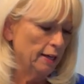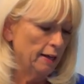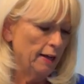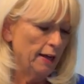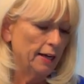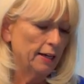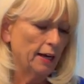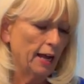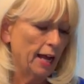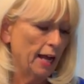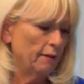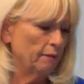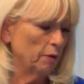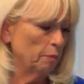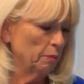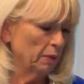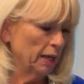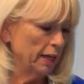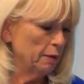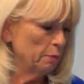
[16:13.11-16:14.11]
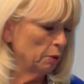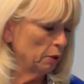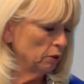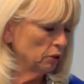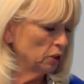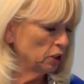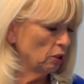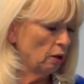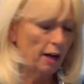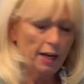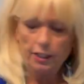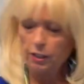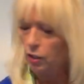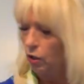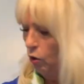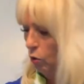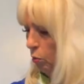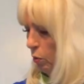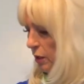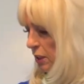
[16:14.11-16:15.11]
And I have them labeled so I
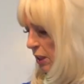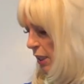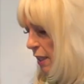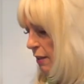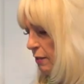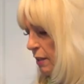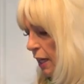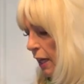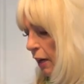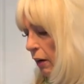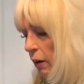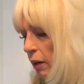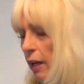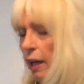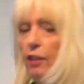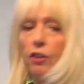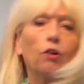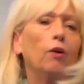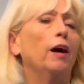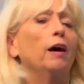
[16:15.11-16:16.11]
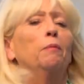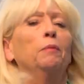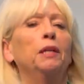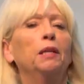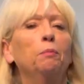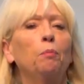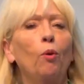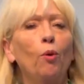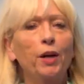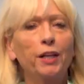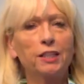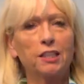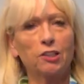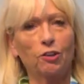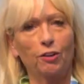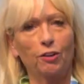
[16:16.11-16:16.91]
know what's in there and I know how many points are